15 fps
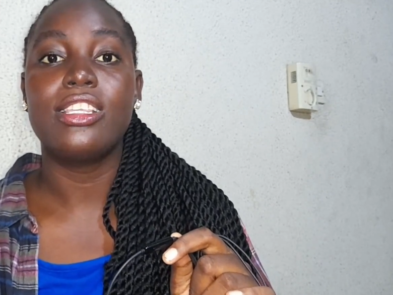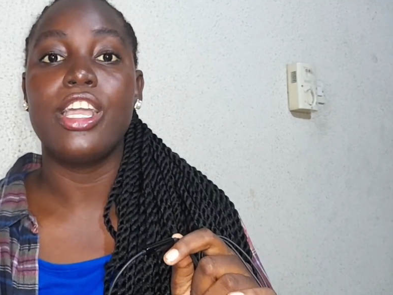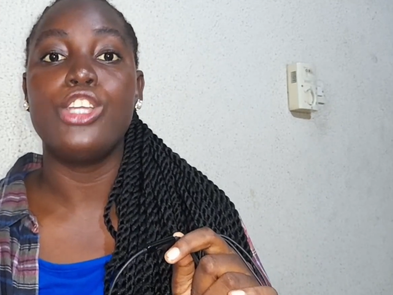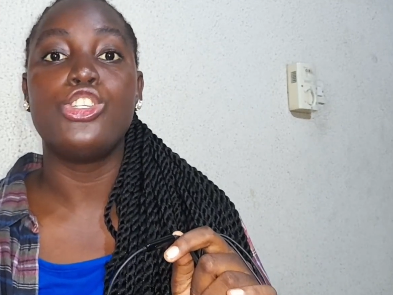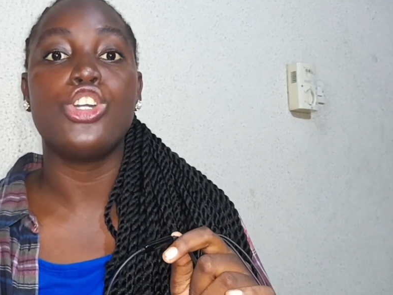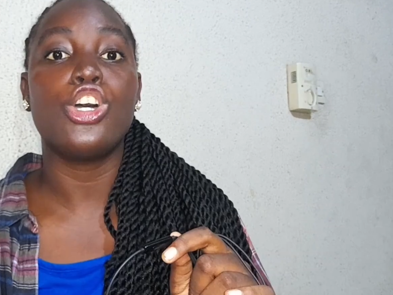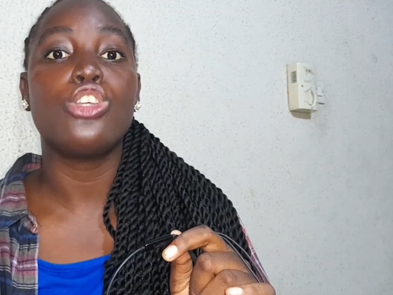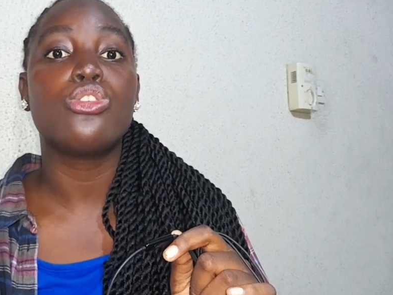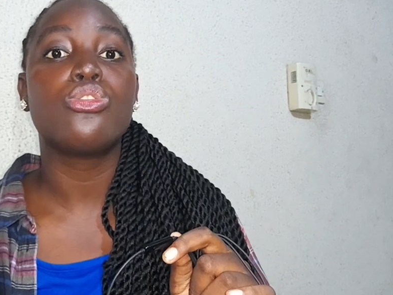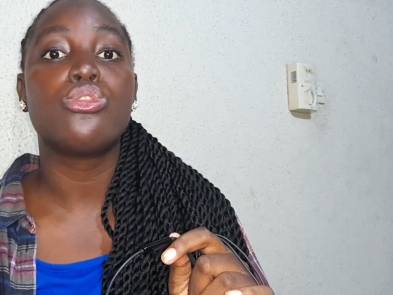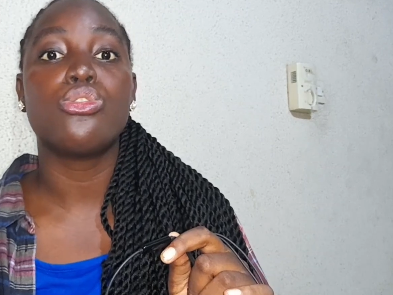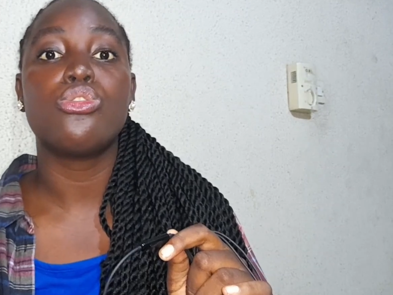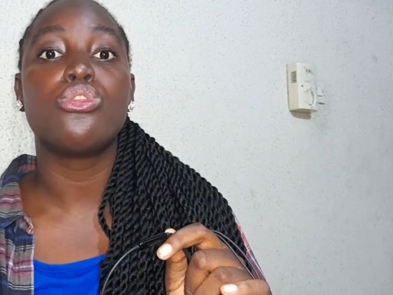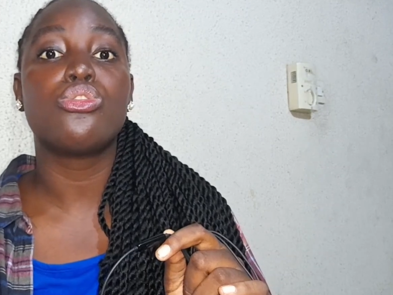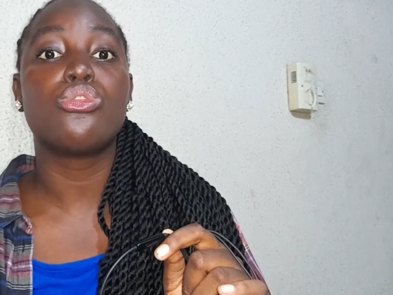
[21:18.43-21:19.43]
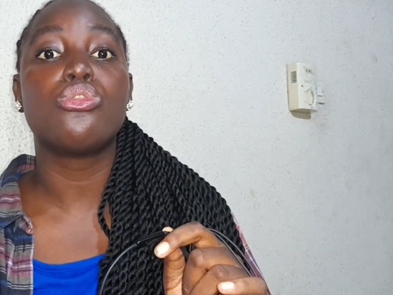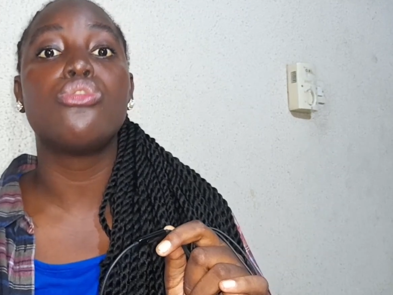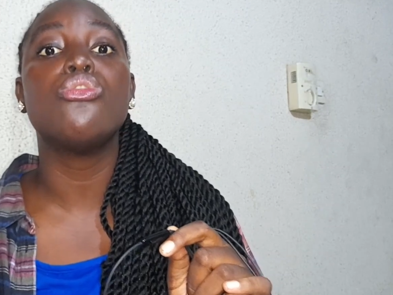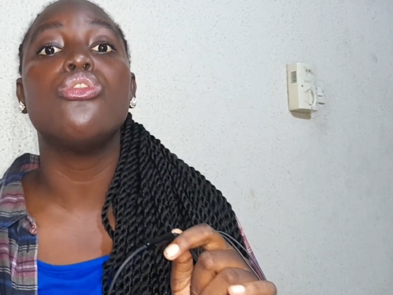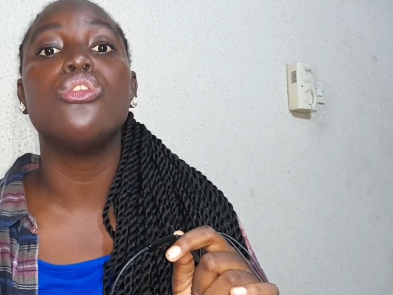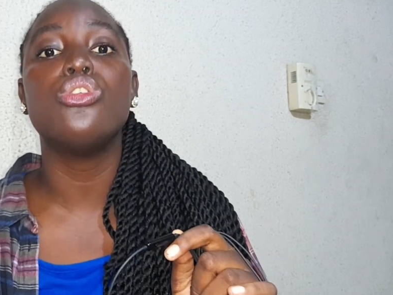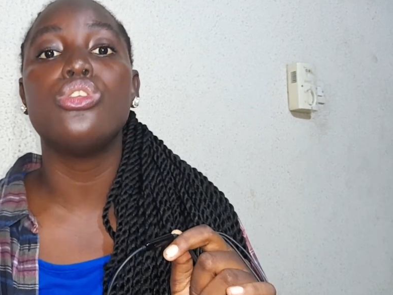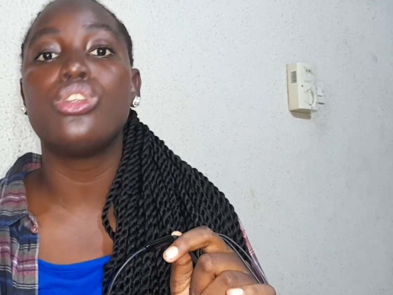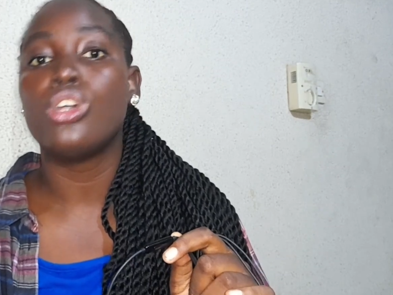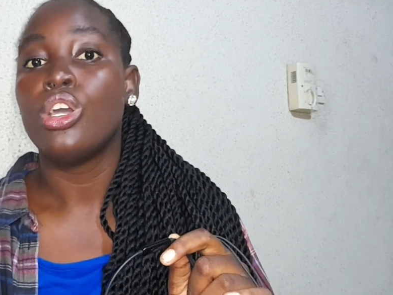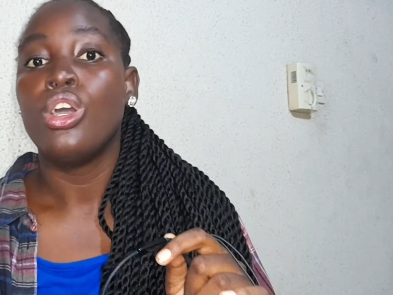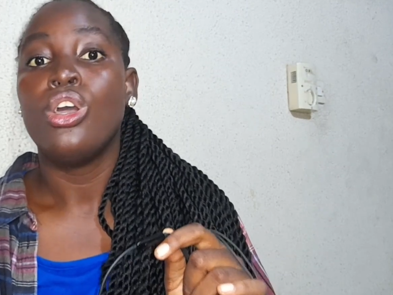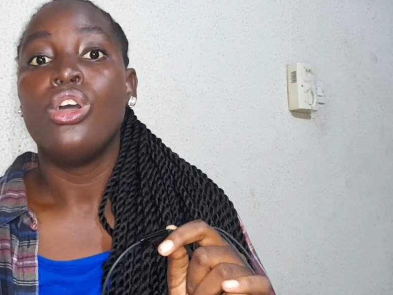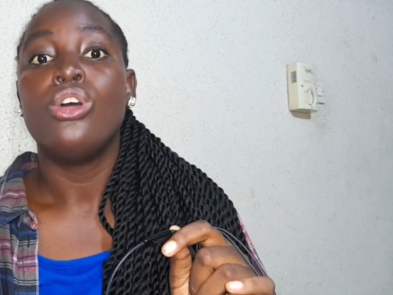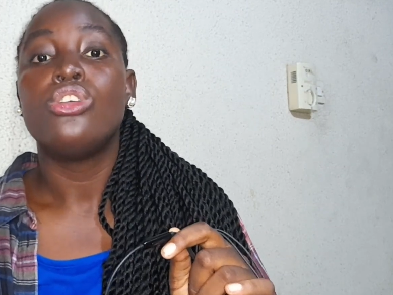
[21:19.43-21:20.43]
They just stood
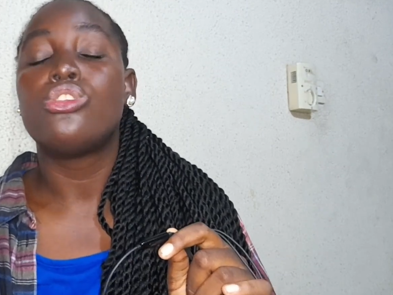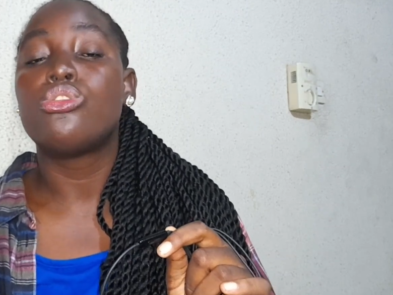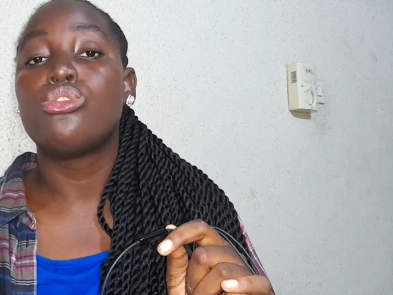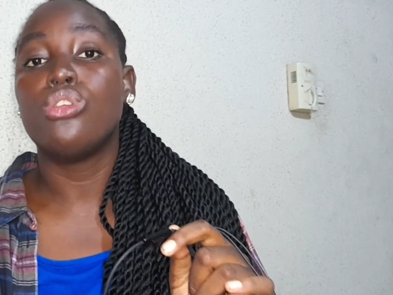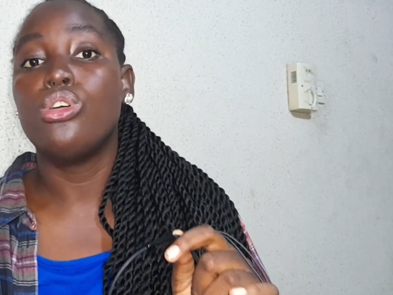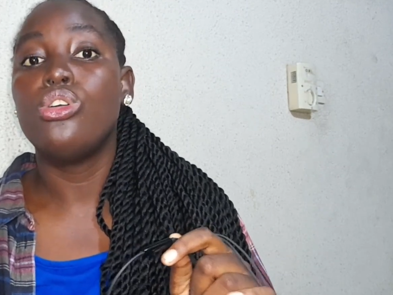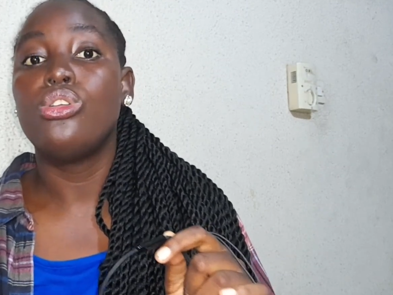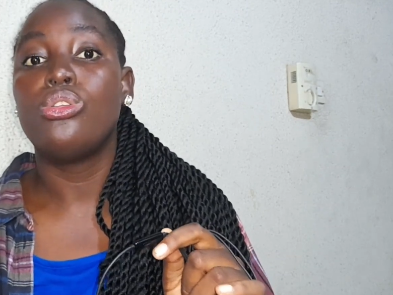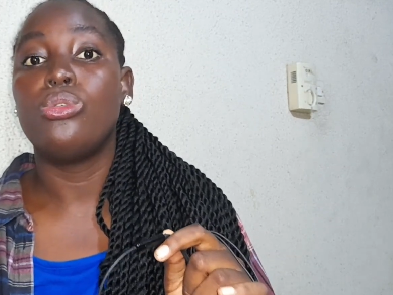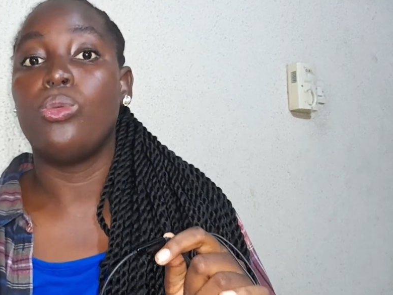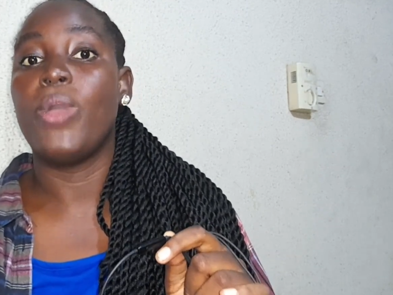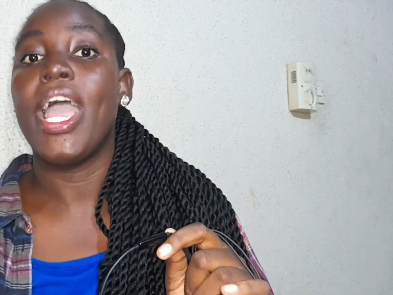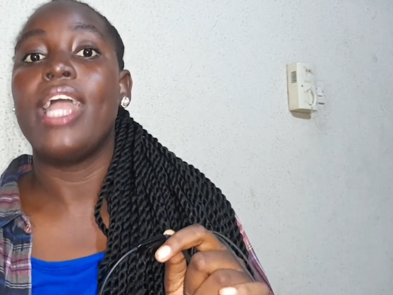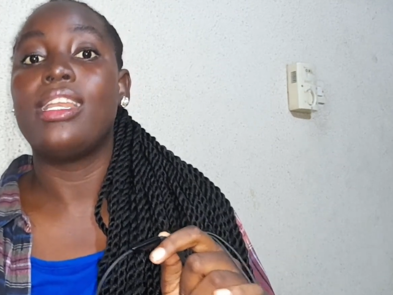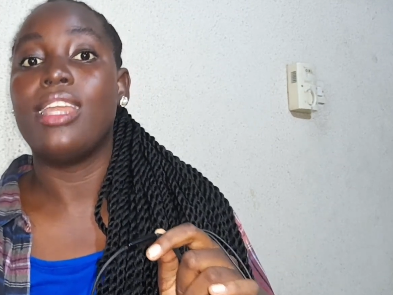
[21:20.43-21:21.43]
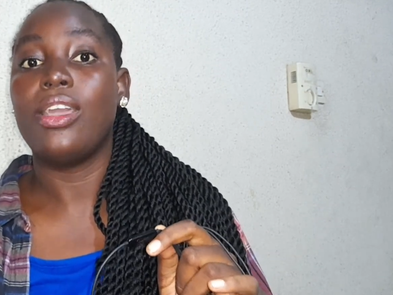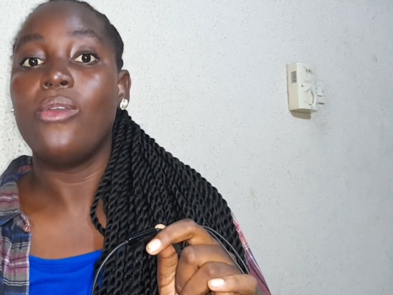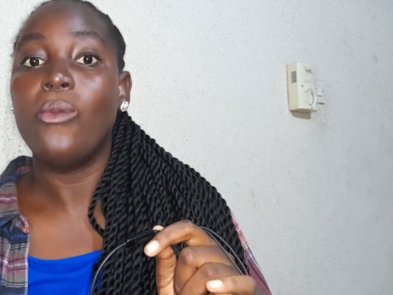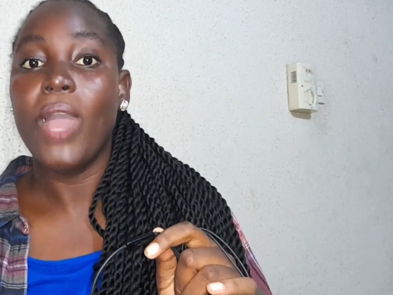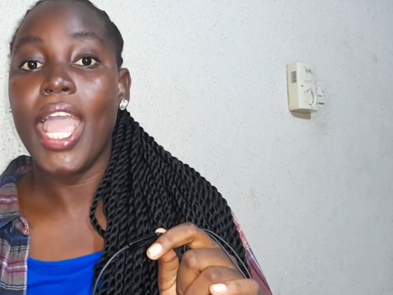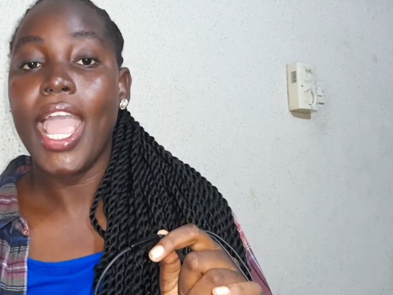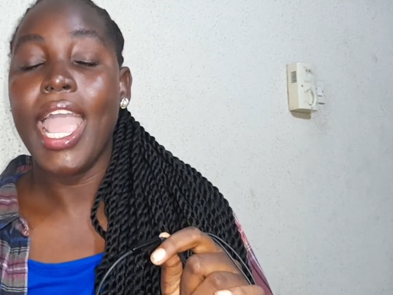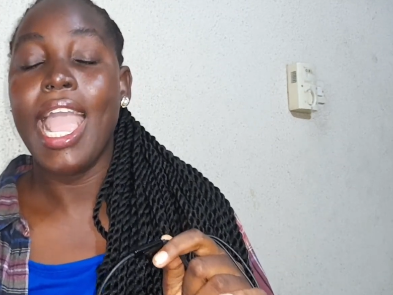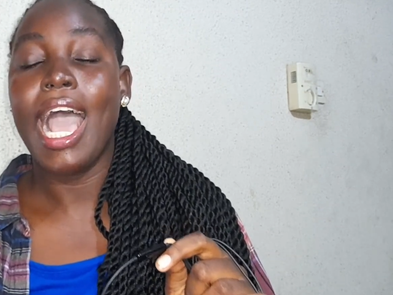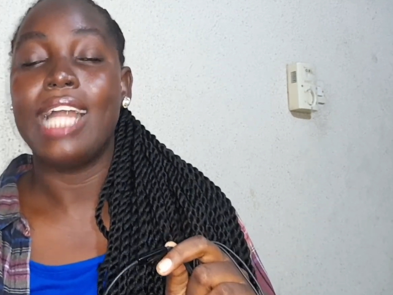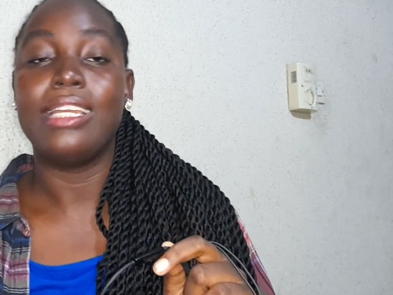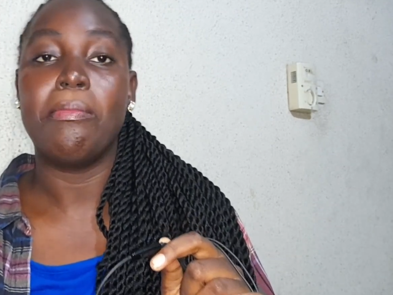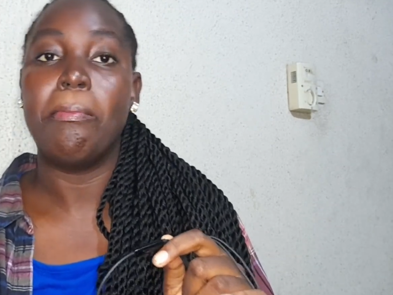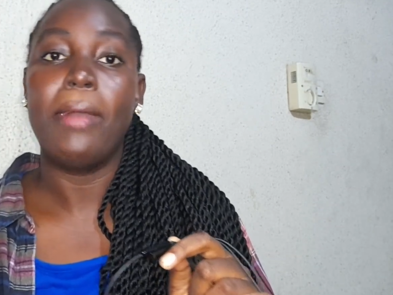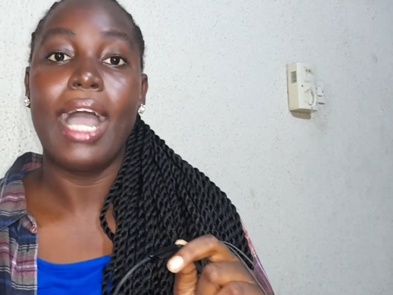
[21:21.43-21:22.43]
where they were at
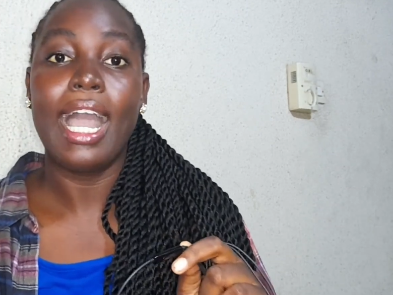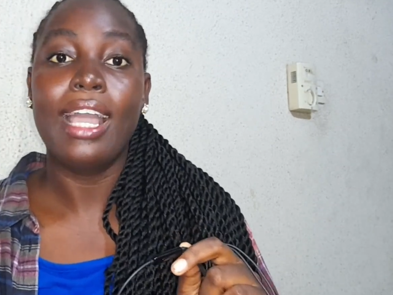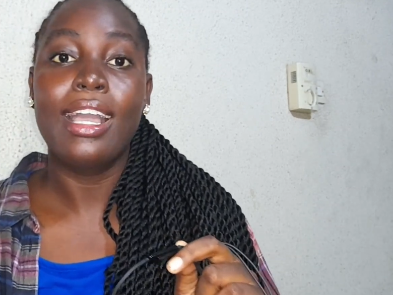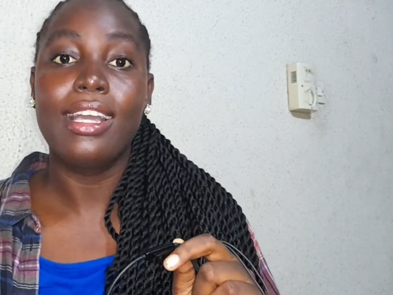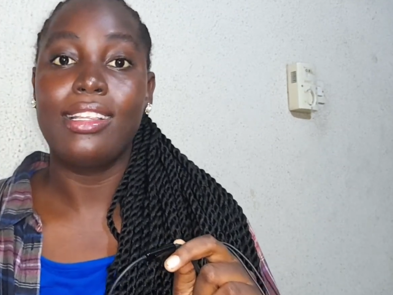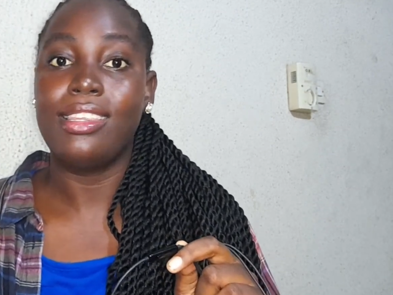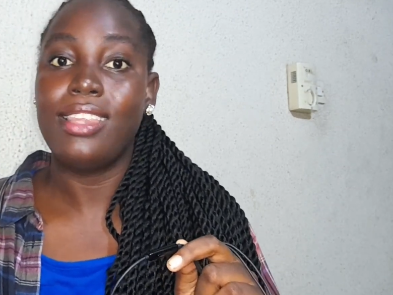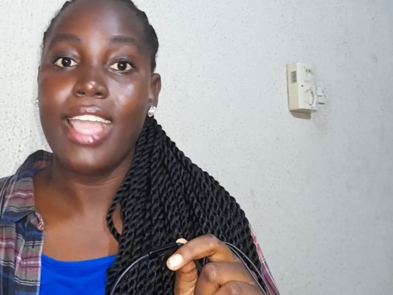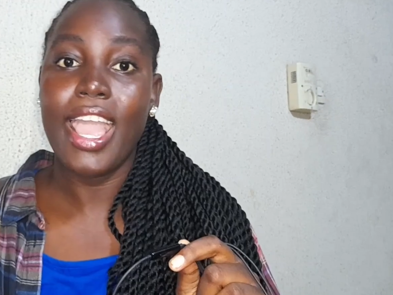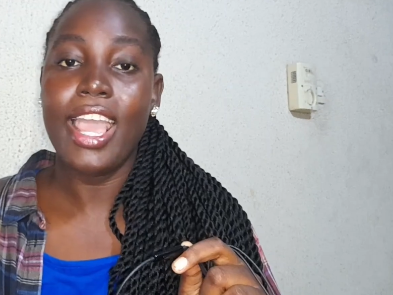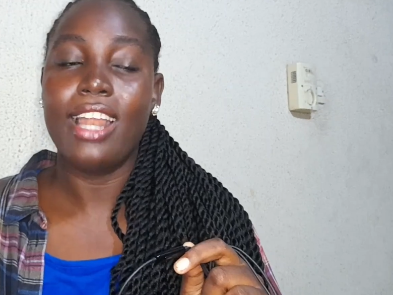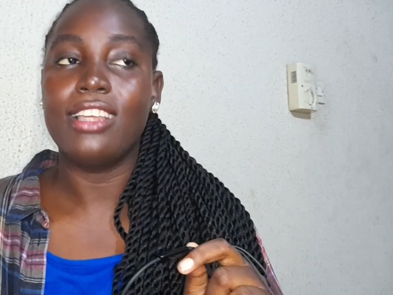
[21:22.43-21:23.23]
the back there.